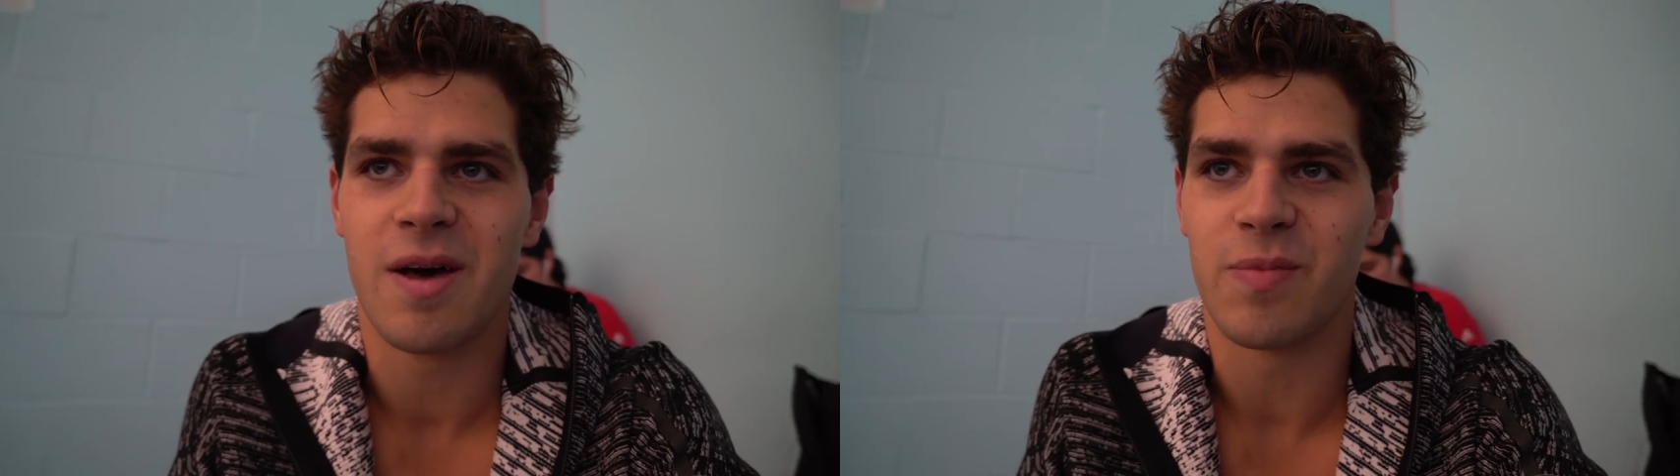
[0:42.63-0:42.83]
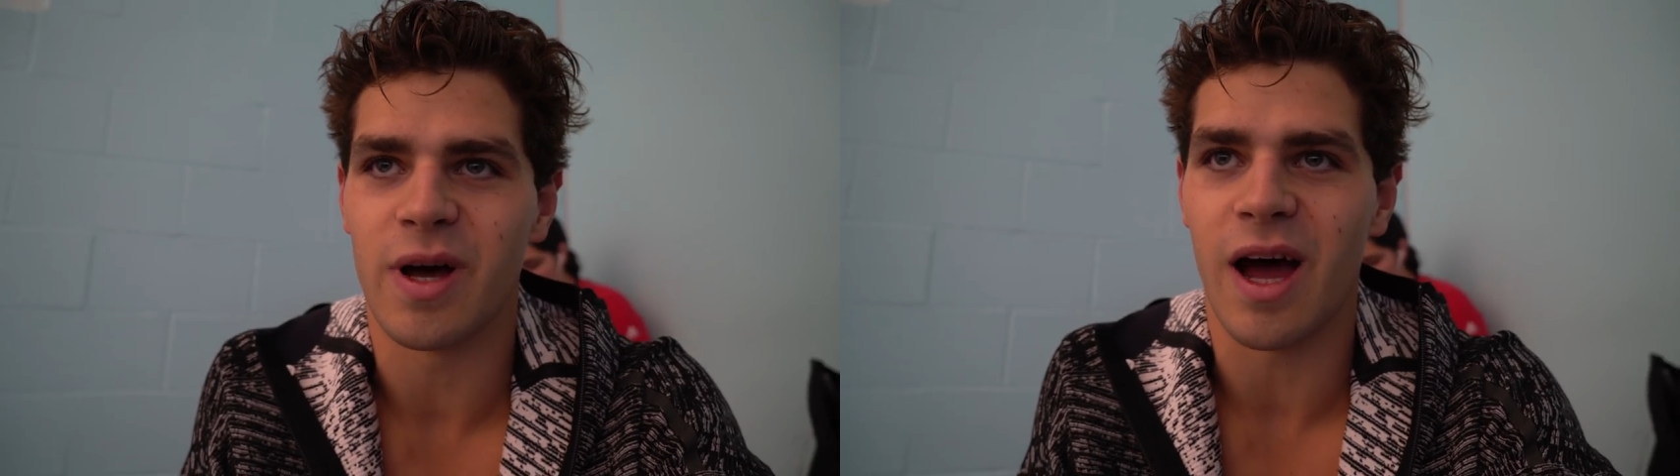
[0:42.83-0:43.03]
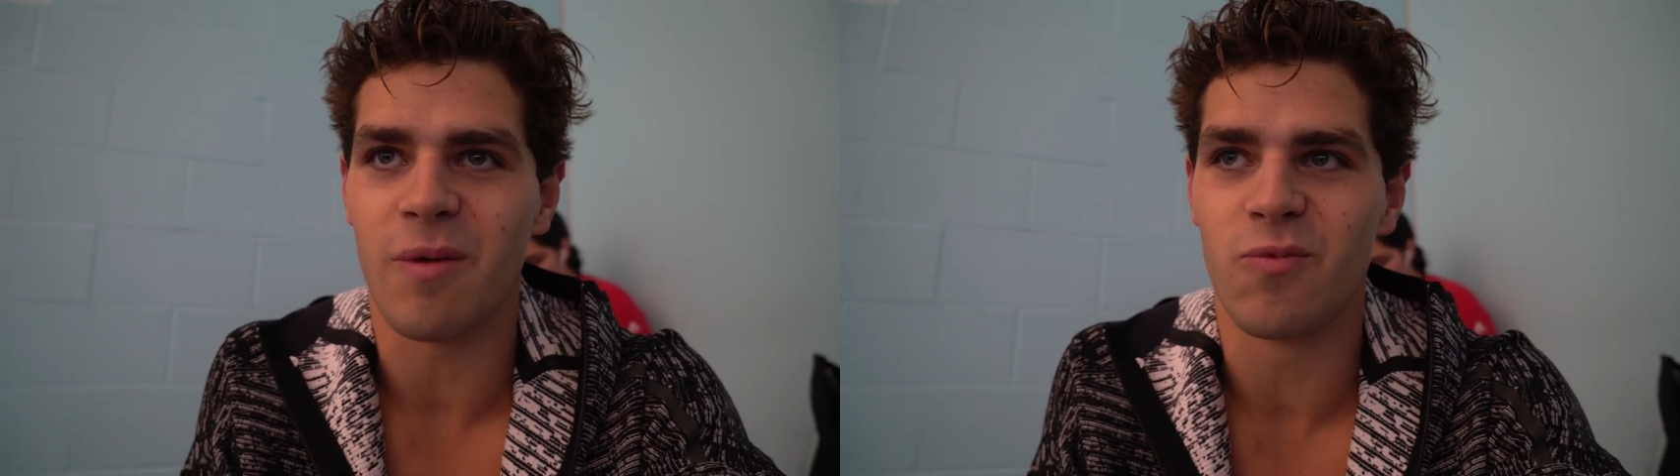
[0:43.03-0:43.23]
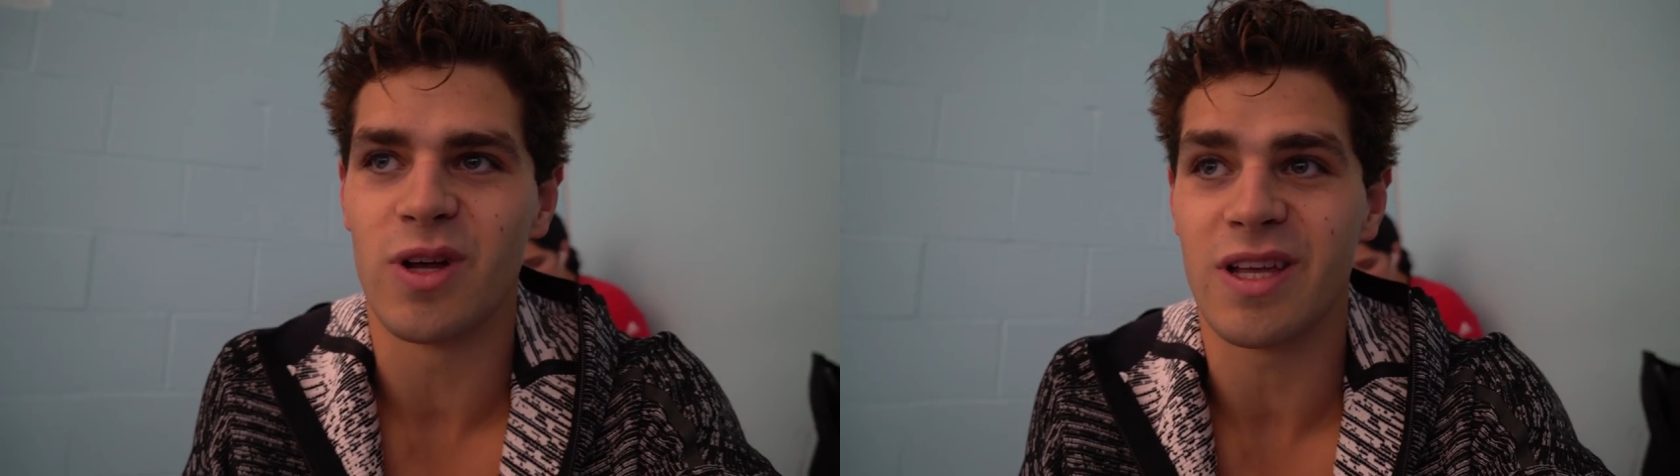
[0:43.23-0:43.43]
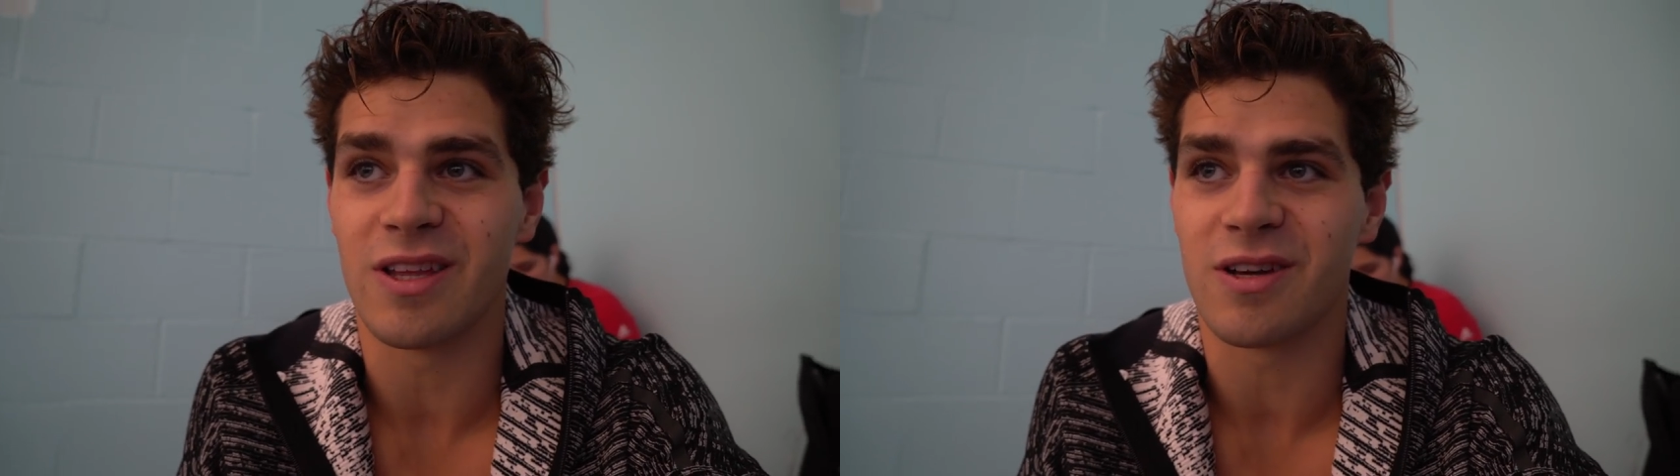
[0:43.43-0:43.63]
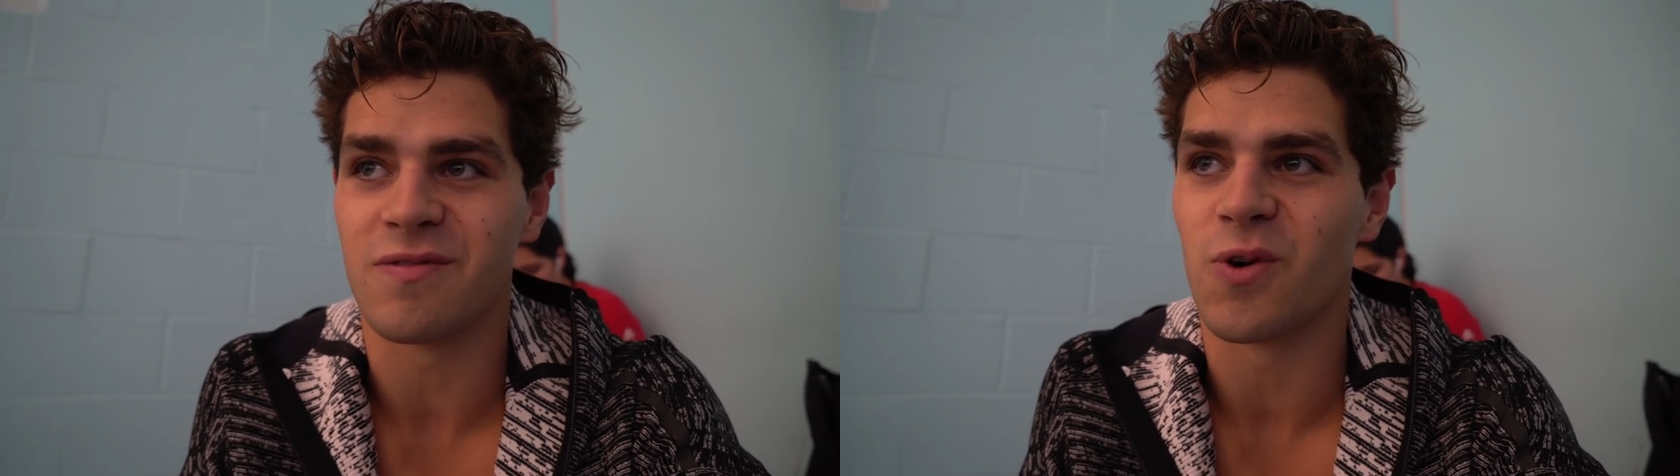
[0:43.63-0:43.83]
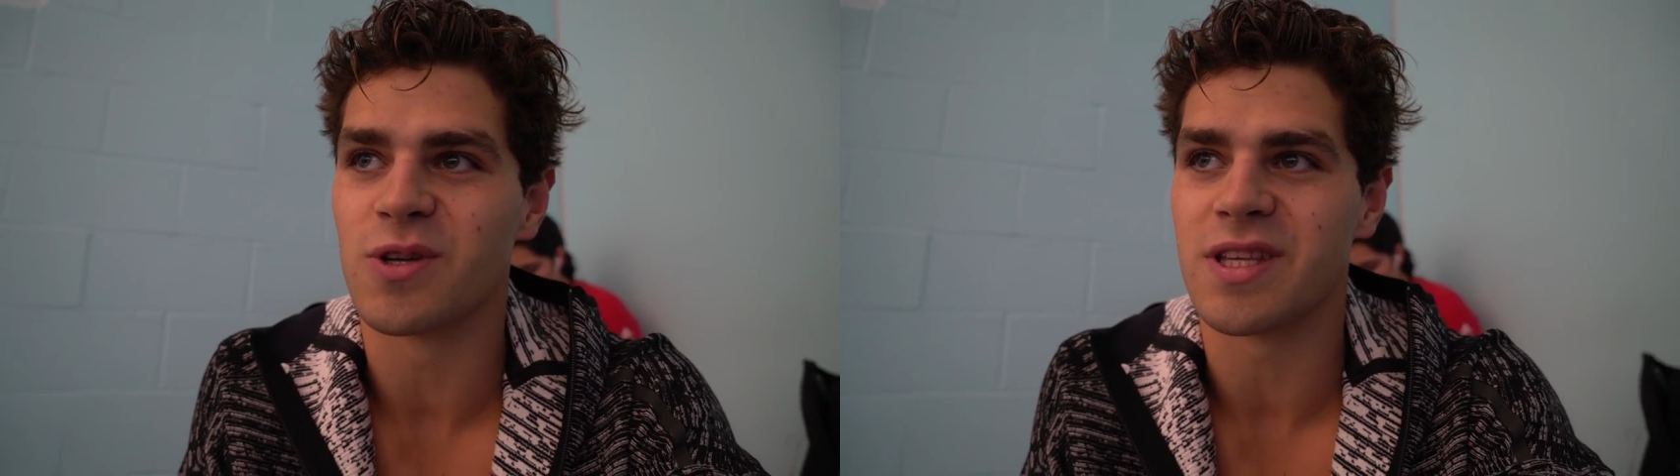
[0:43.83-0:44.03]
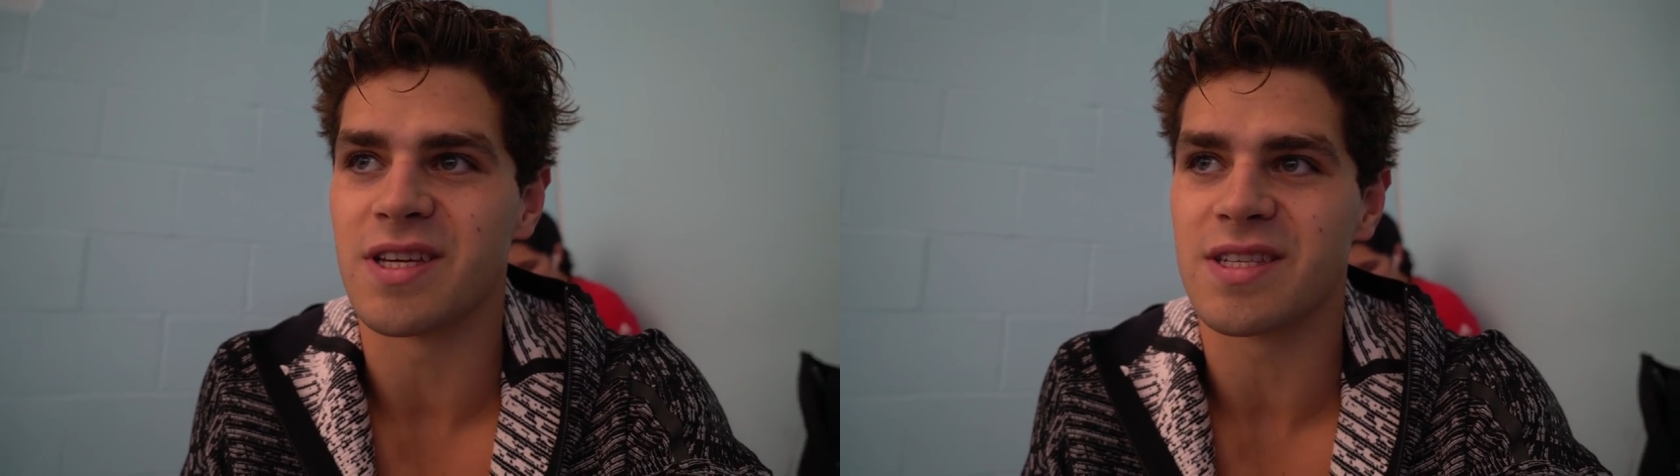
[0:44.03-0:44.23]
but I'm really looking
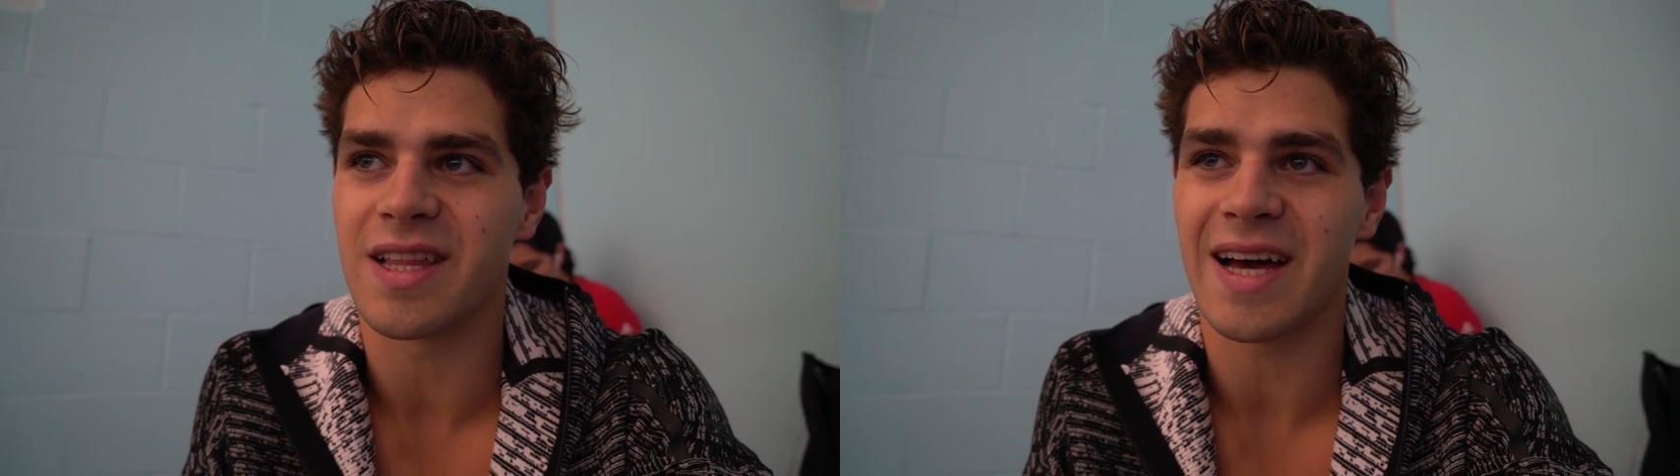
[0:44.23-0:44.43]
forward to this.